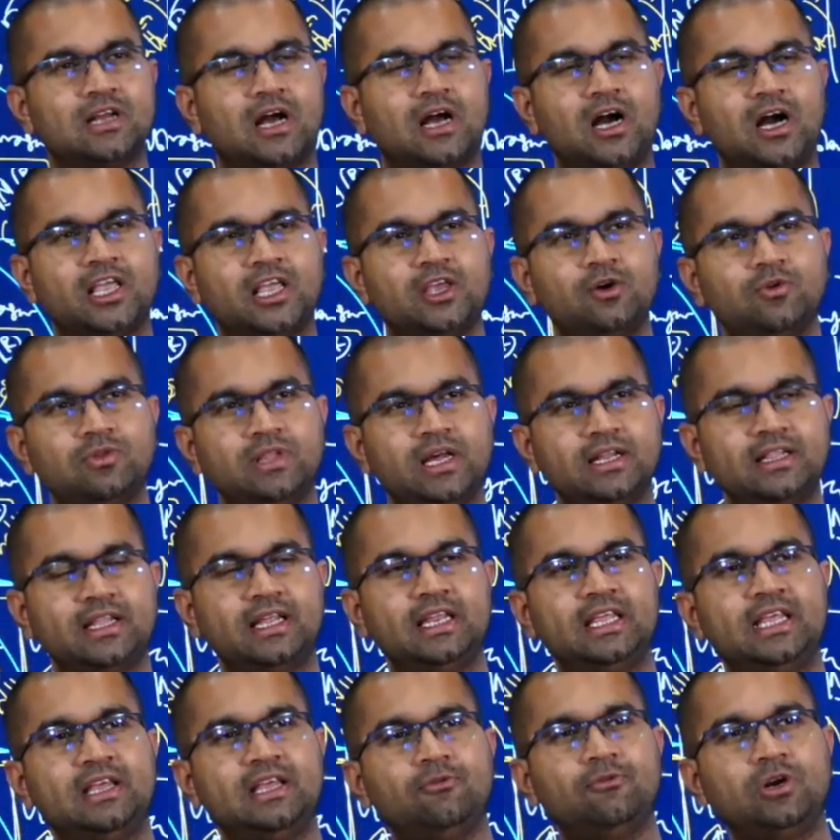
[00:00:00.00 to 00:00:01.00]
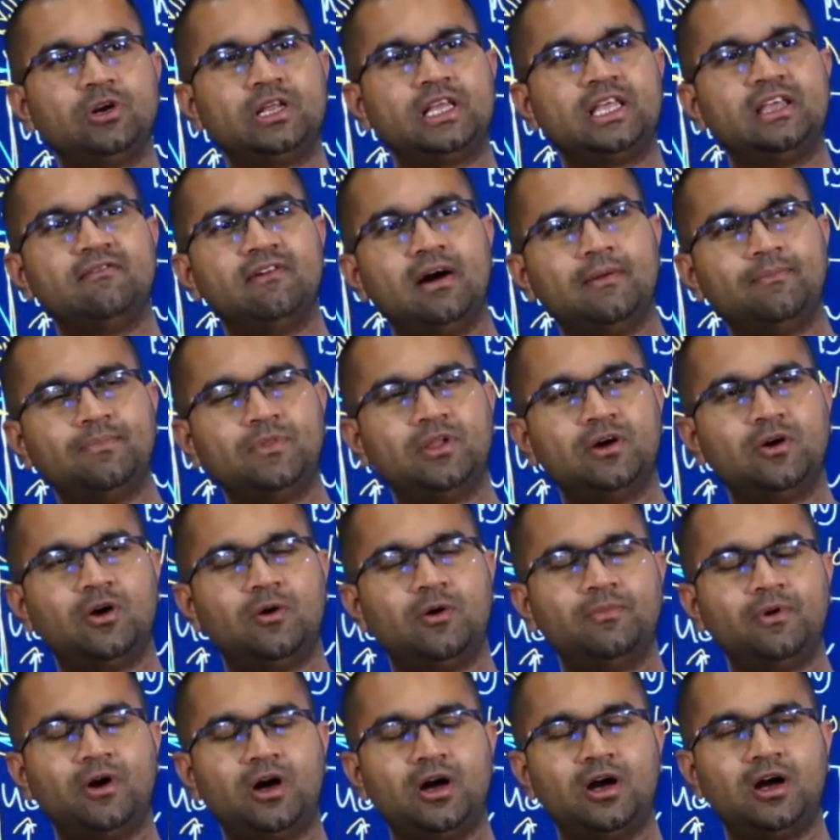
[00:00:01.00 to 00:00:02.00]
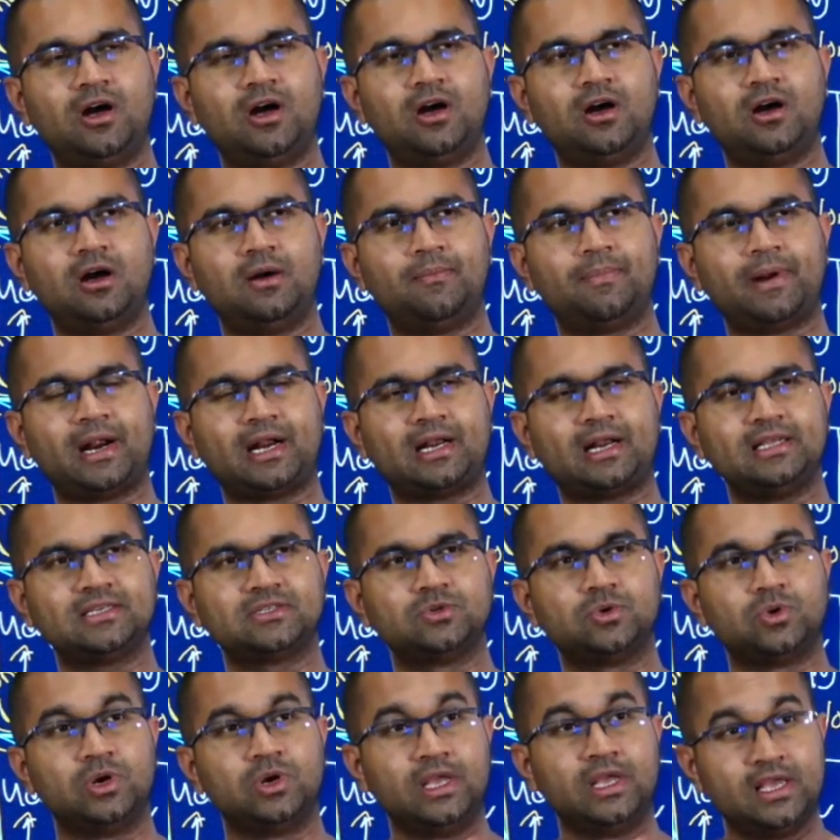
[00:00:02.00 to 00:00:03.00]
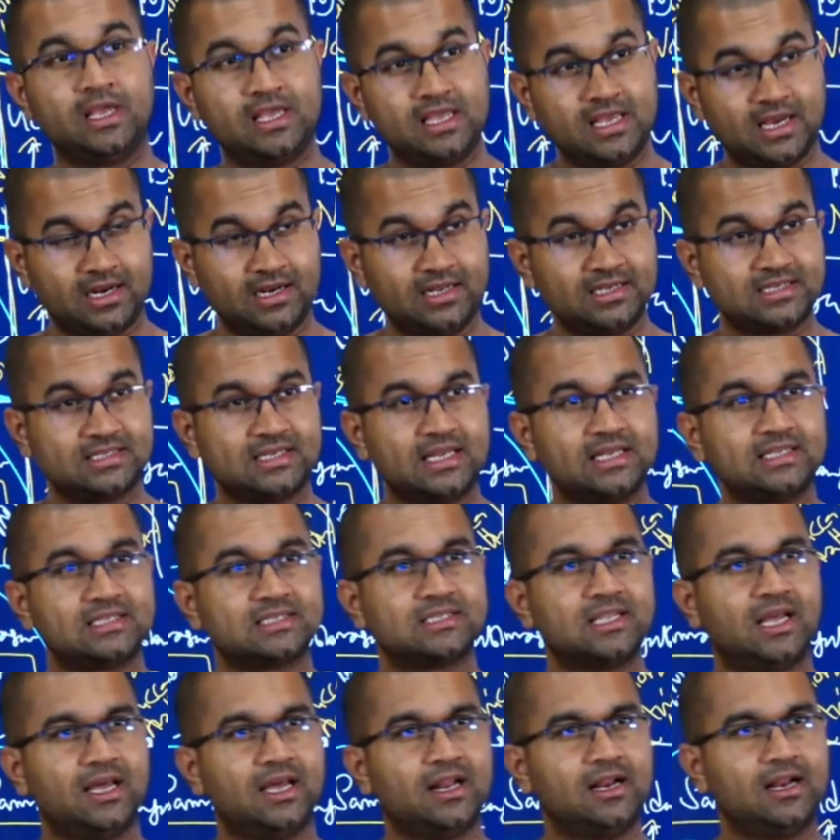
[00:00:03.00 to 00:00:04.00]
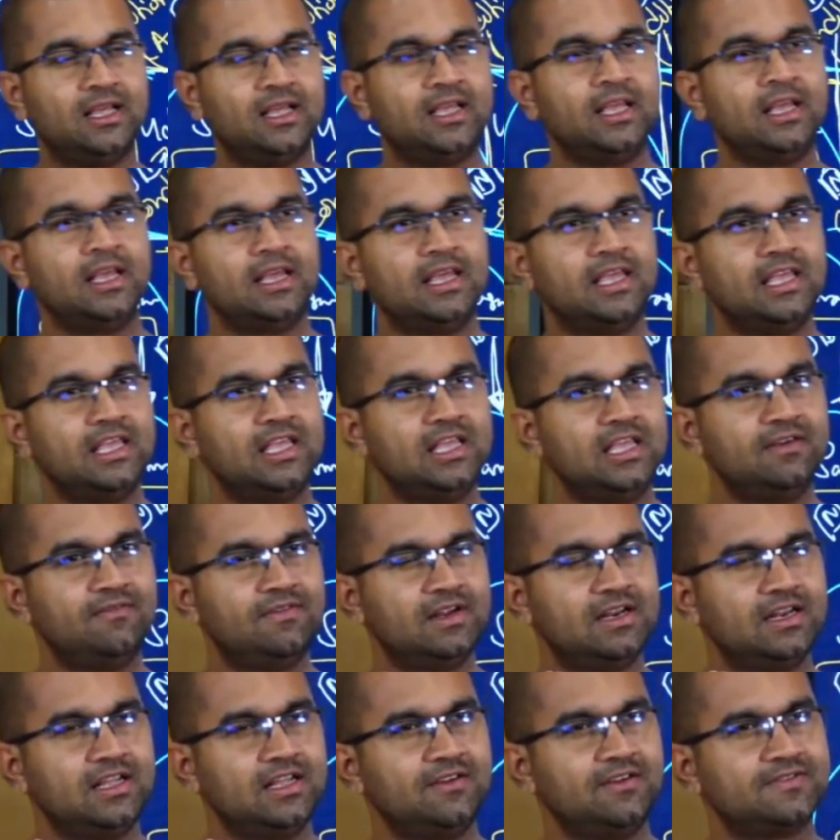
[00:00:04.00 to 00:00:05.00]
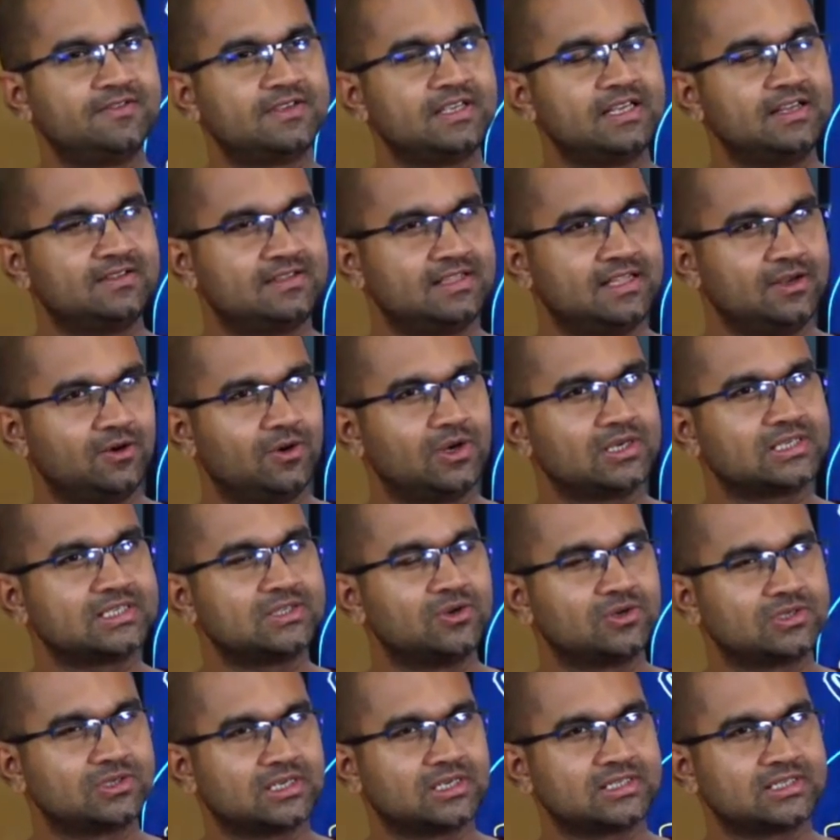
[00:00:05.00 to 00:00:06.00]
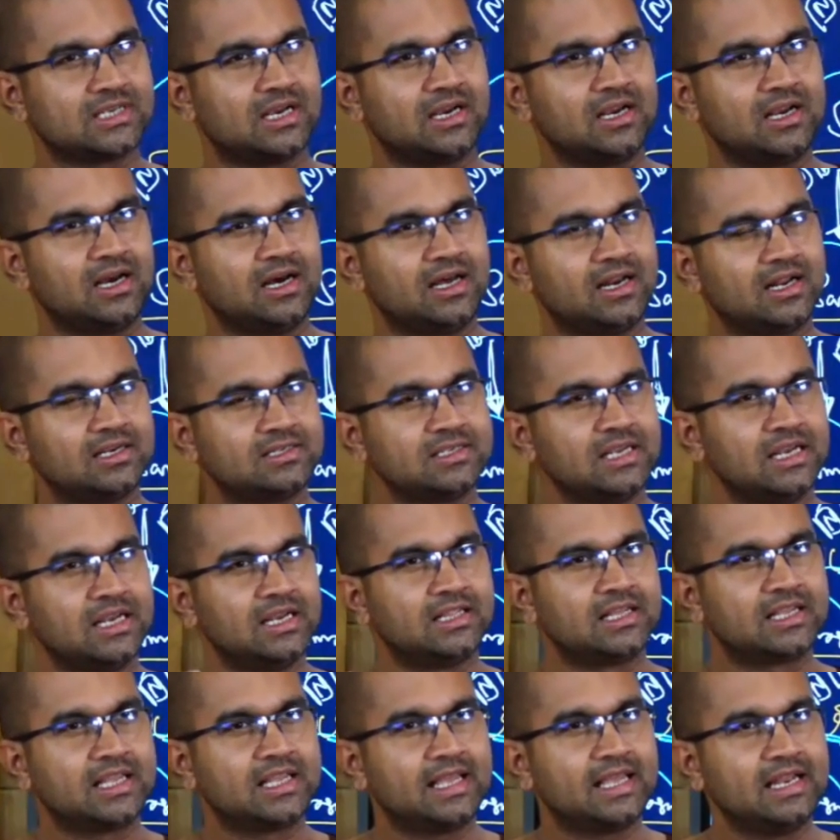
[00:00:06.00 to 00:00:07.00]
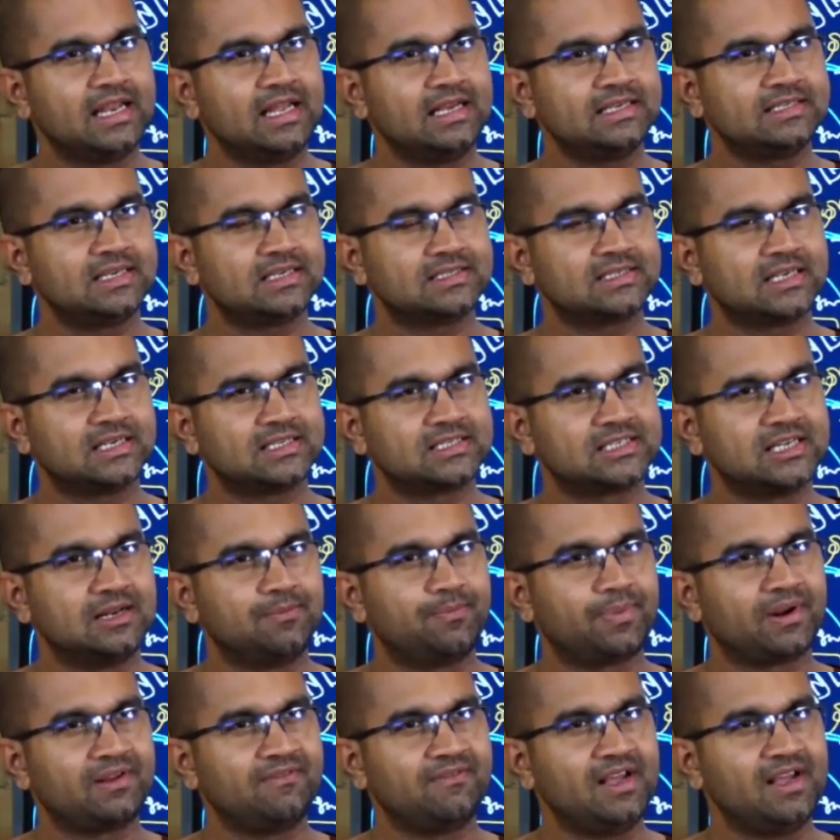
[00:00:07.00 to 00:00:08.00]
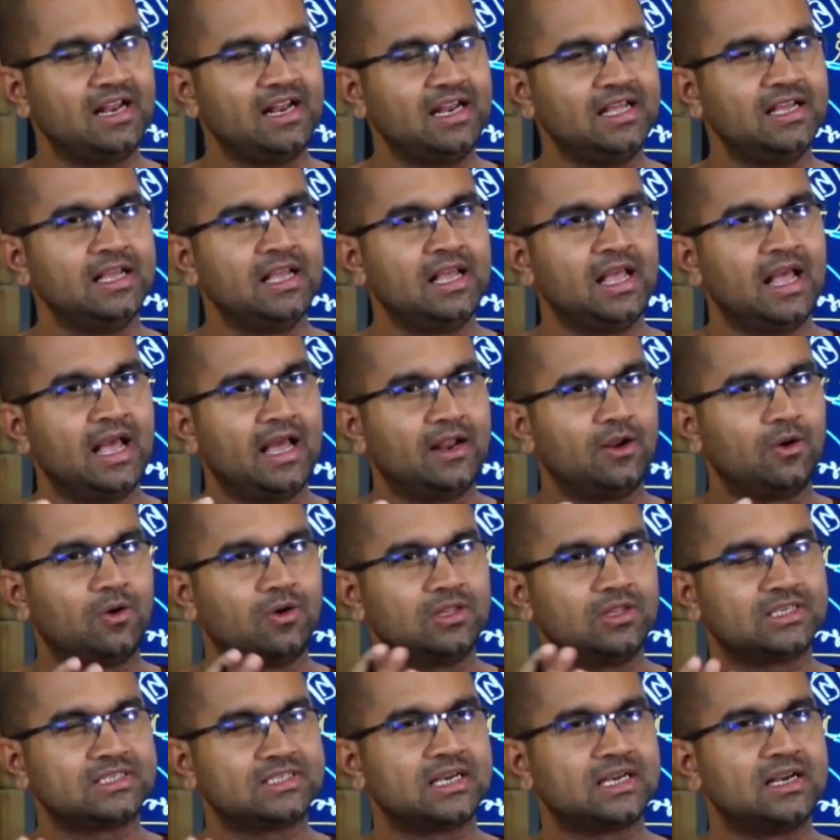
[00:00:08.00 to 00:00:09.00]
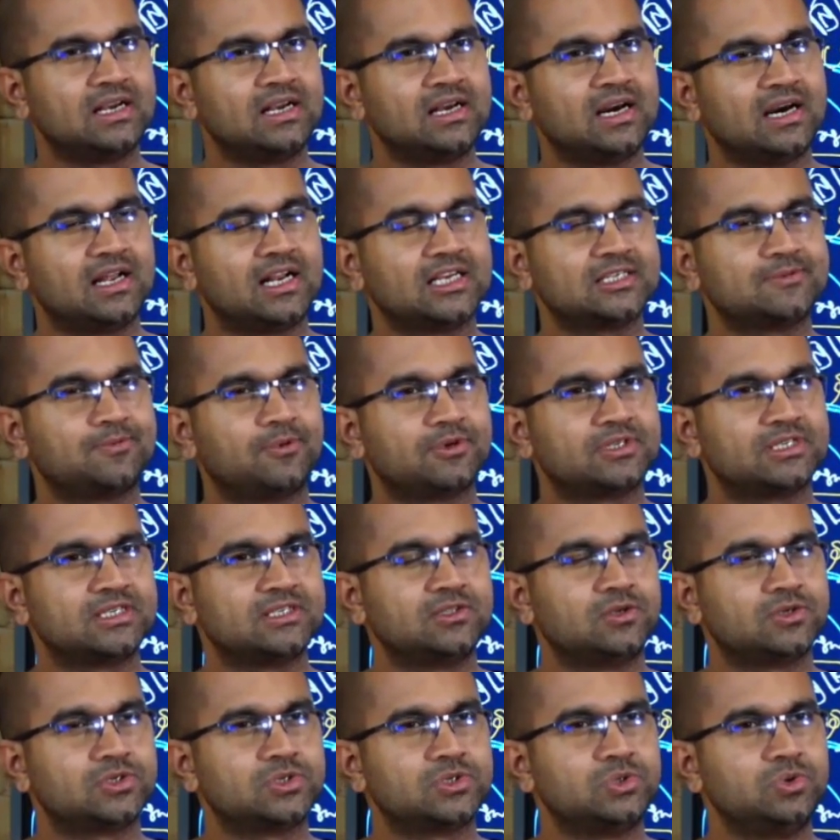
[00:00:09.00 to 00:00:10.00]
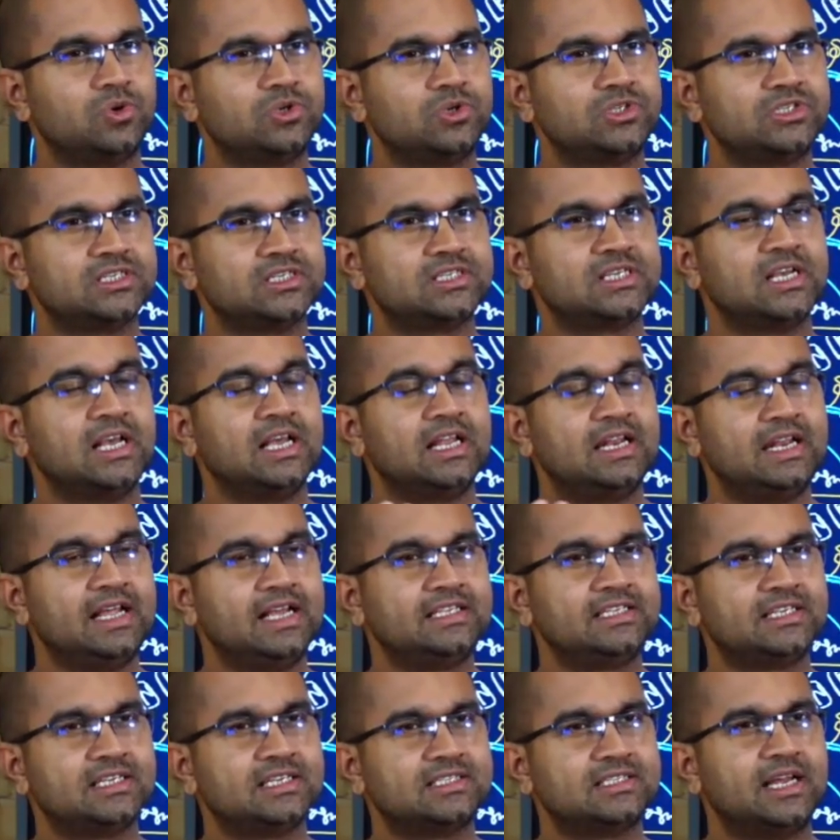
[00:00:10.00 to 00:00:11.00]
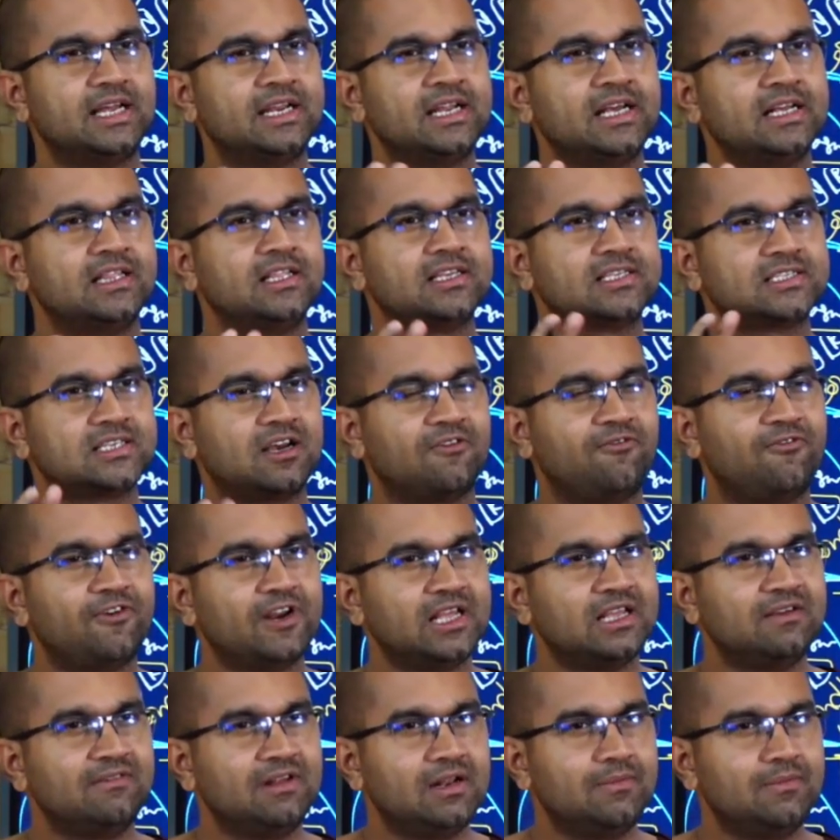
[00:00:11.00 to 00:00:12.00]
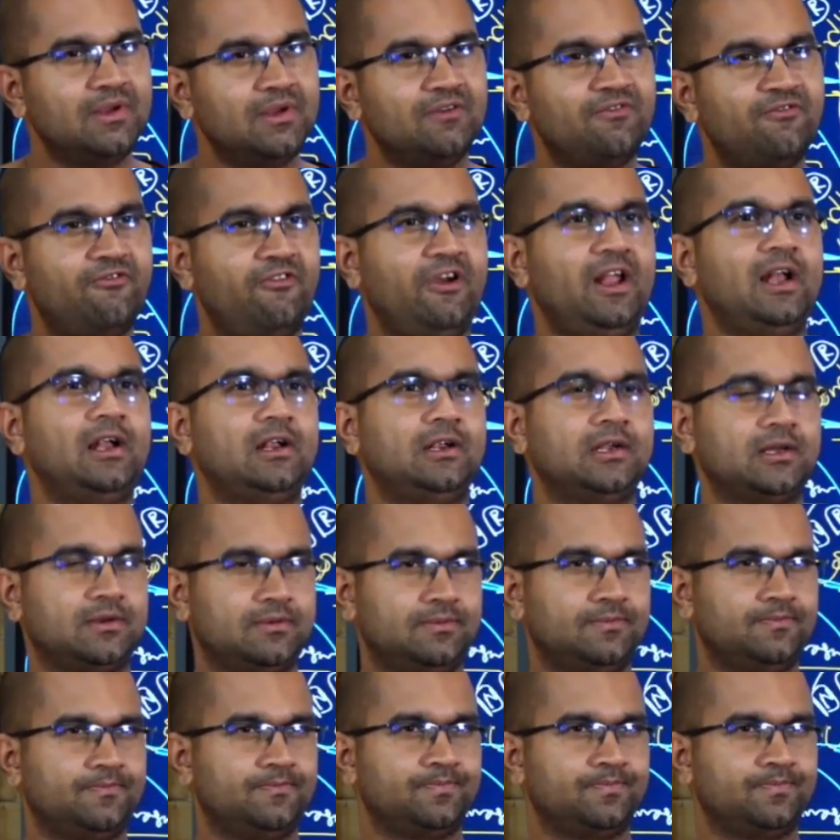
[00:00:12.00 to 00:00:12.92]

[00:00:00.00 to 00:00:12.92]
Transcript: argue that then he would give up the practice. No, he understands thoroughly. Even if those are sankharas, the kilesas are still prevailing, and all the sankharas possess those natures that the suffering will be felt.